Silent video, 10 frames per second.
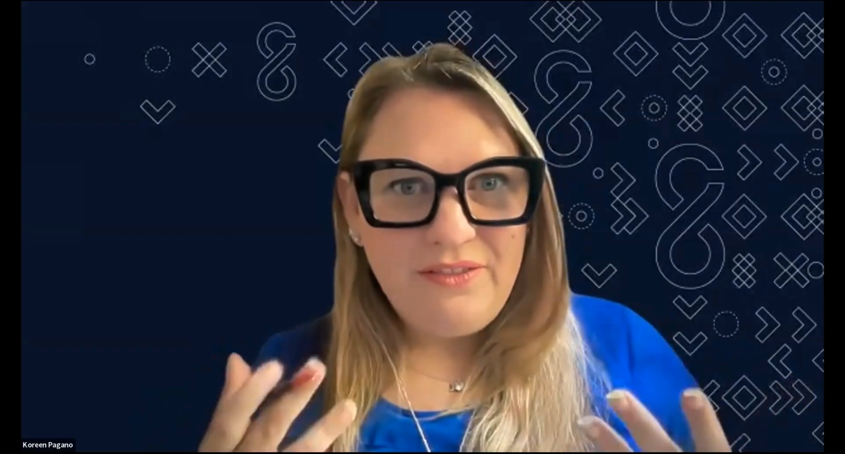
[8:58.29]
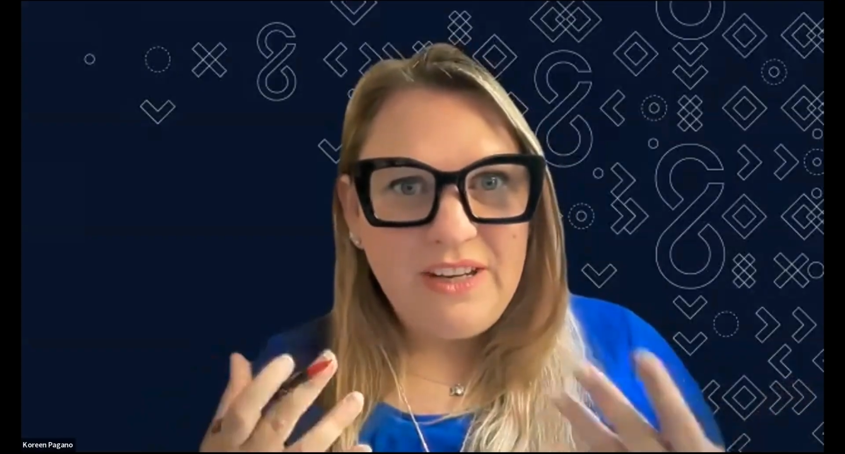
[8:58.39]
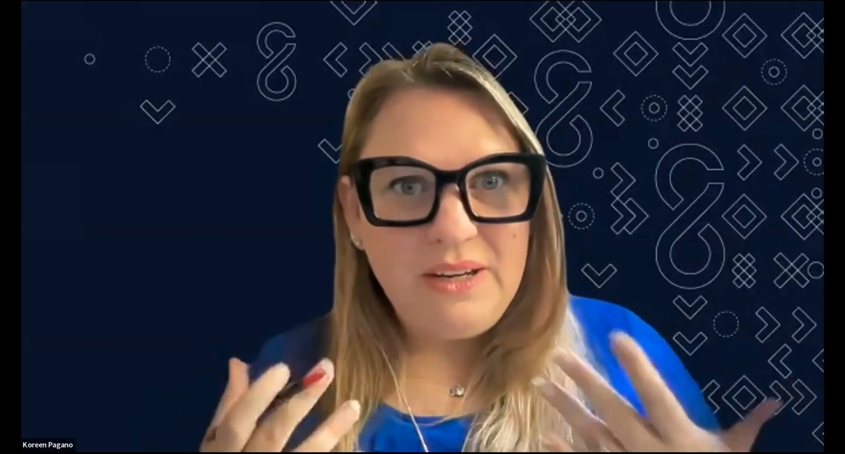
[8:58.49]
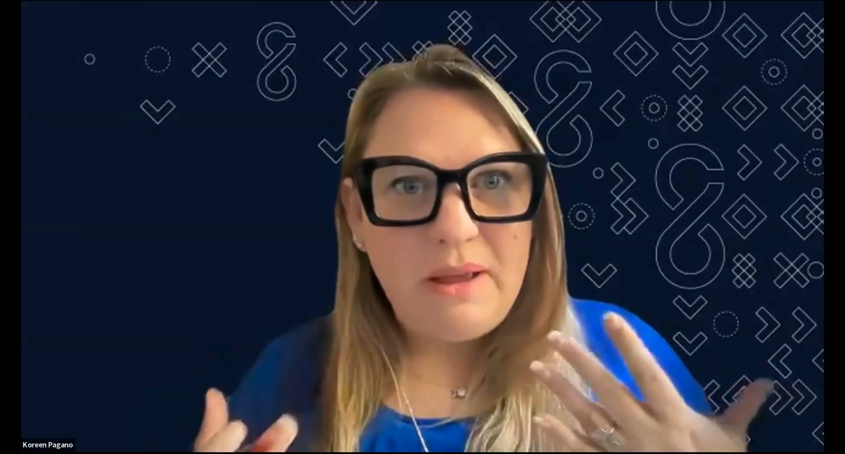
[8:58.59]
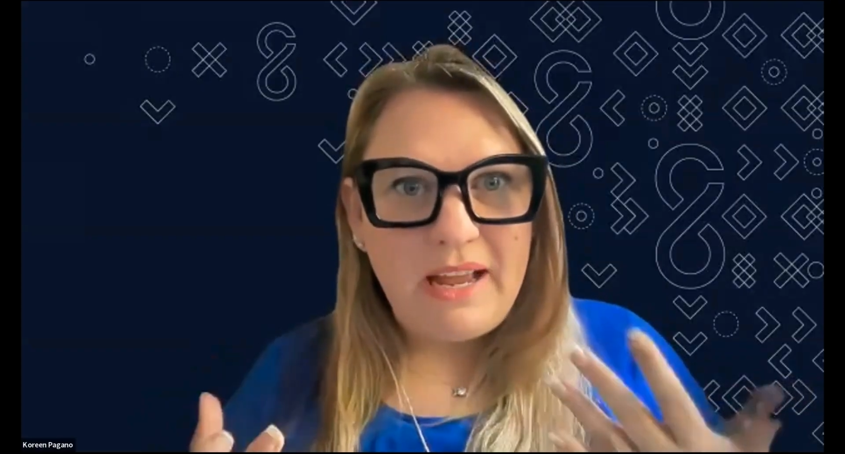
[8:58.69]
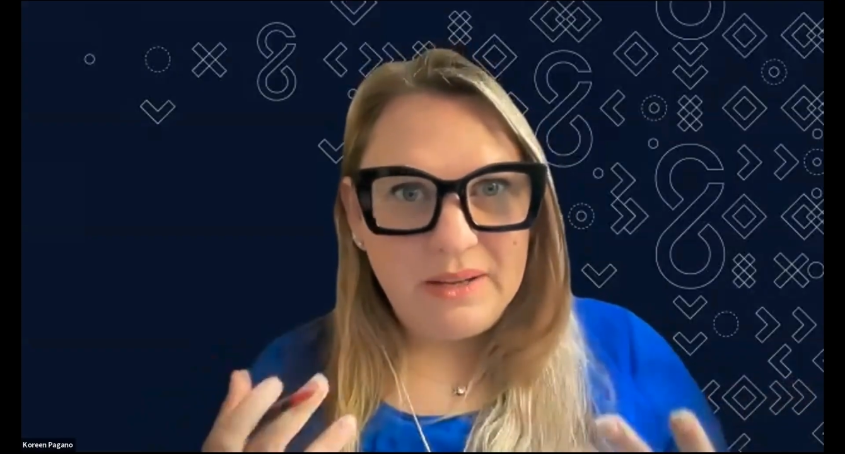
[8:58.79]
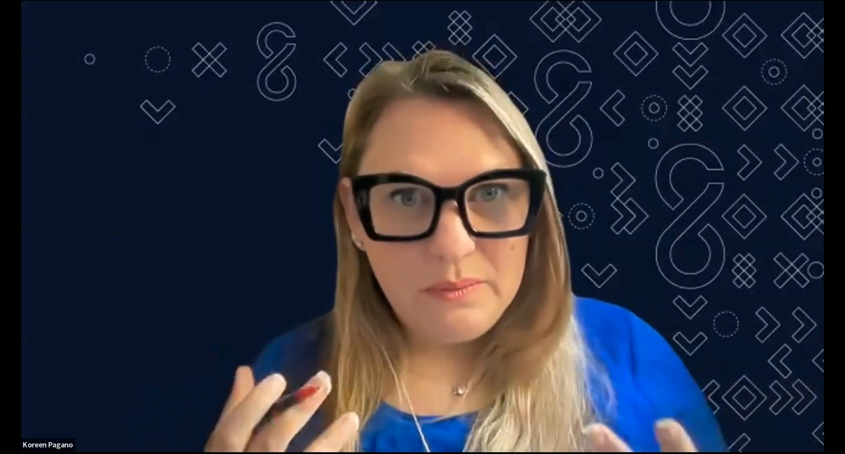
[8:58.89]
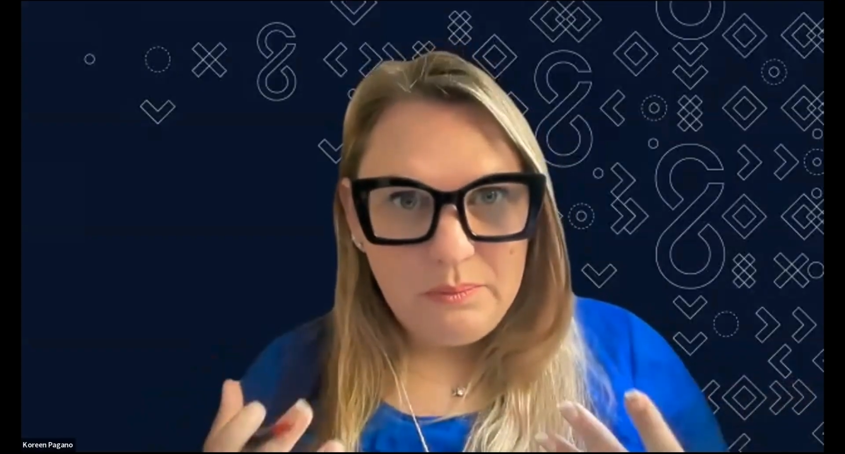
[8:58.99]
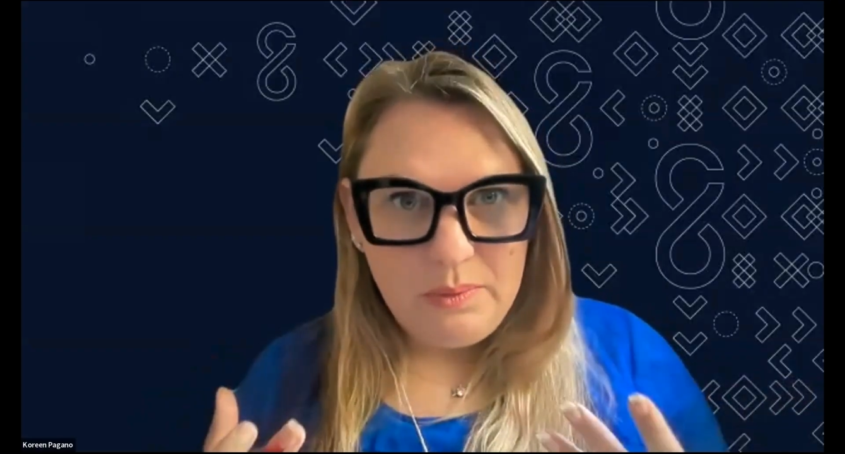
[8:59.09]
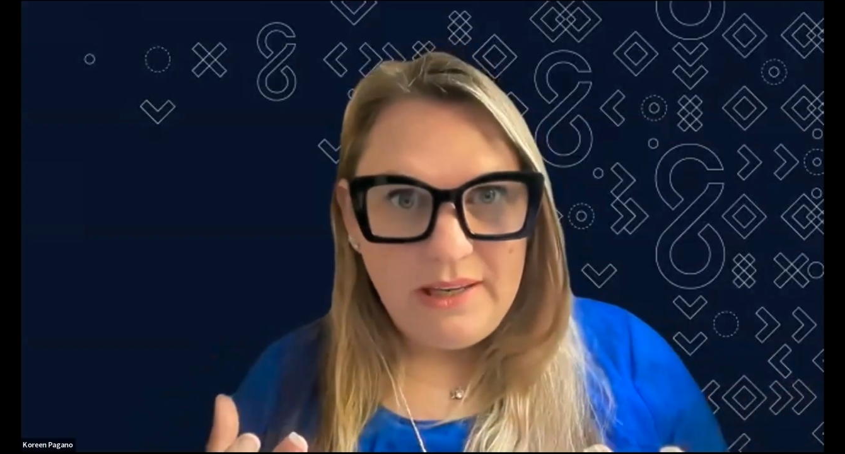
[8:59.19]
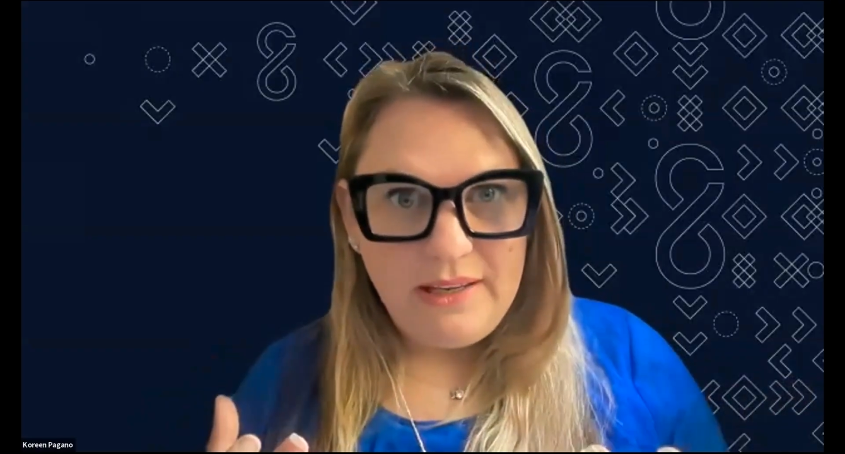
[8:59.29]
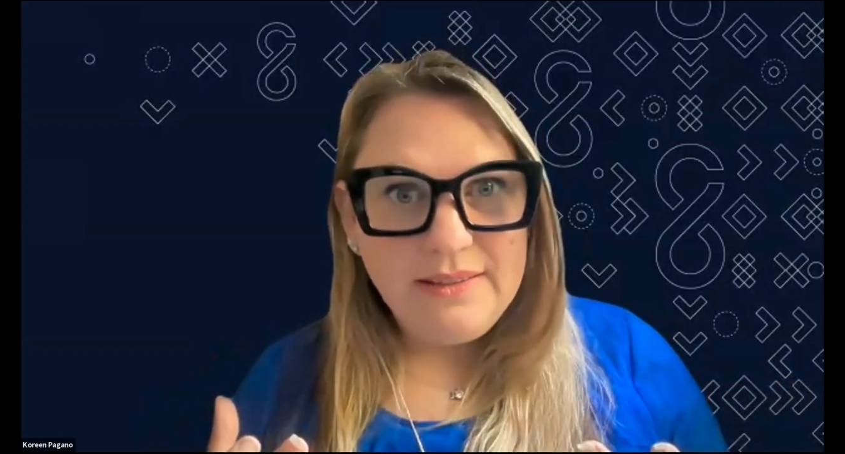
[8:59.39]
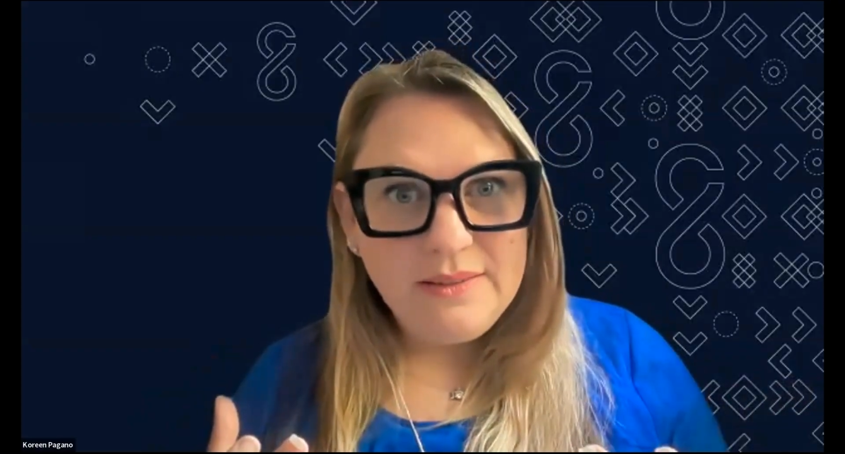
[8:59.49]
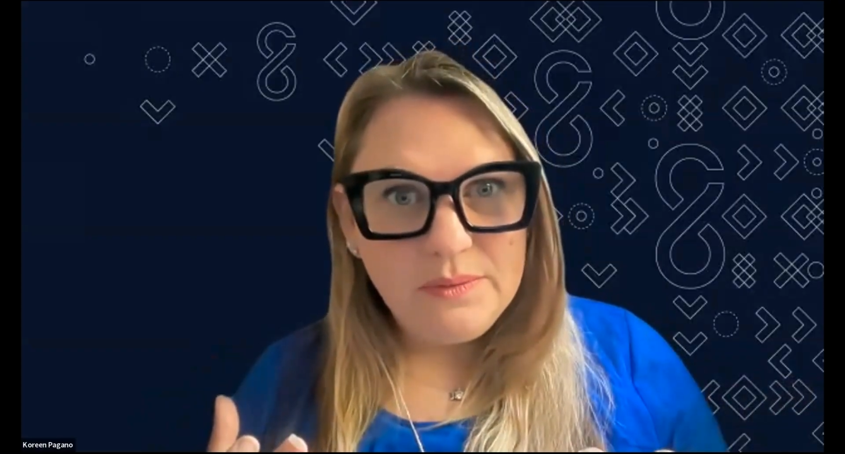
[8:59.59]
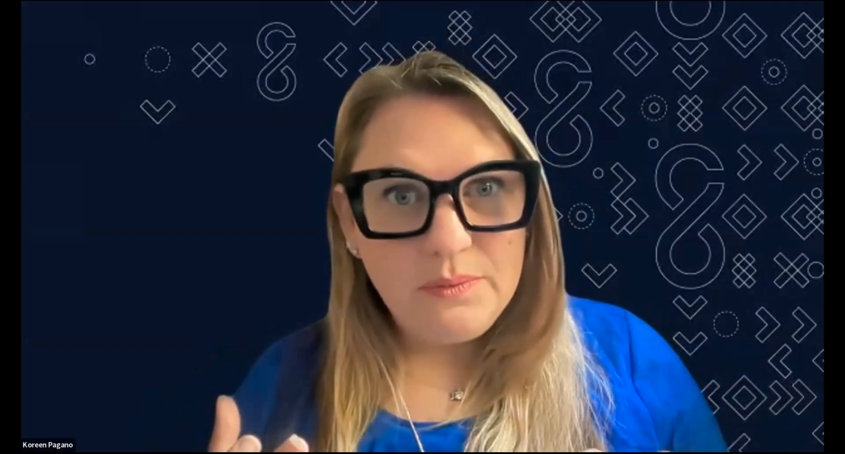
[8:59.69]
feedback
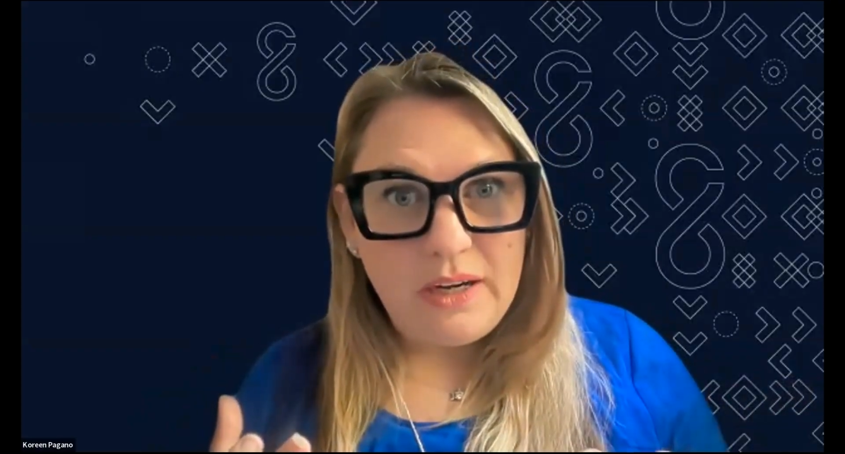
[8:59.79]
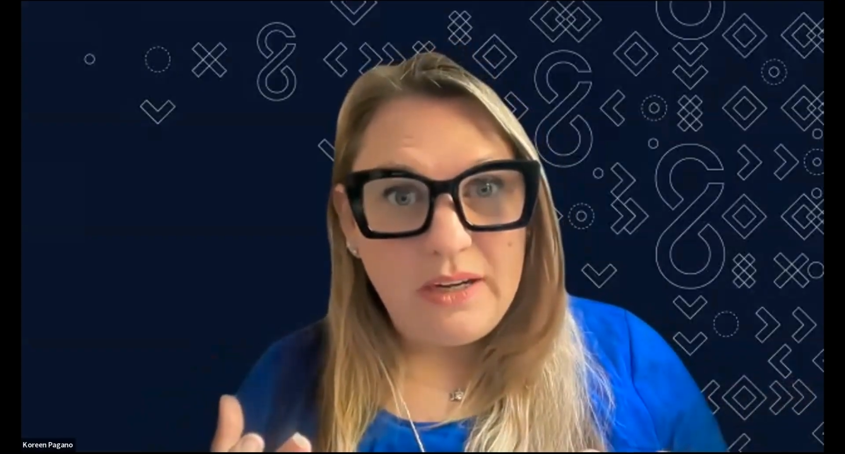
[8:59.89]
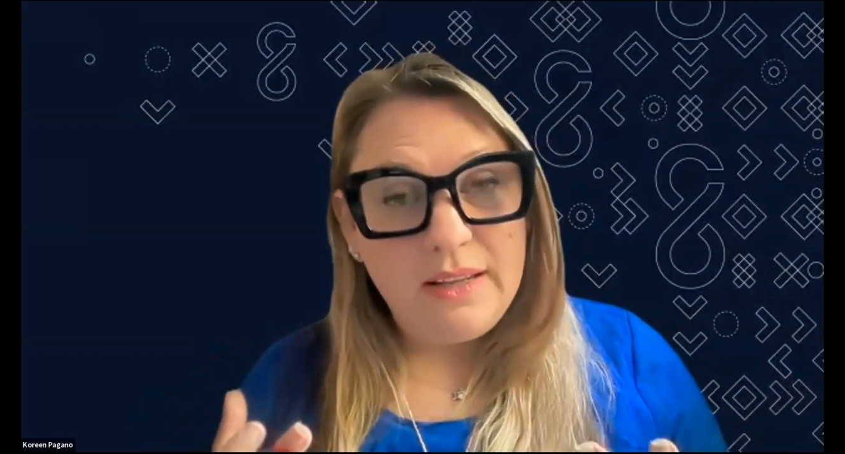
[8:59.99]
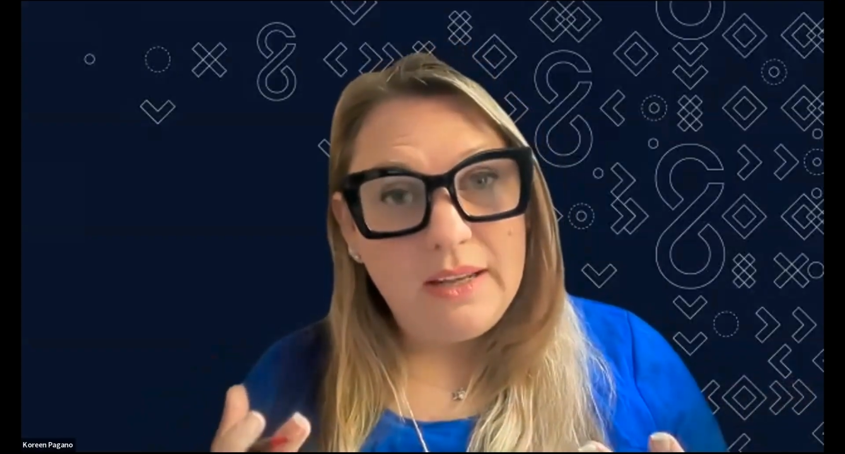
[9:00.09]
piece, right?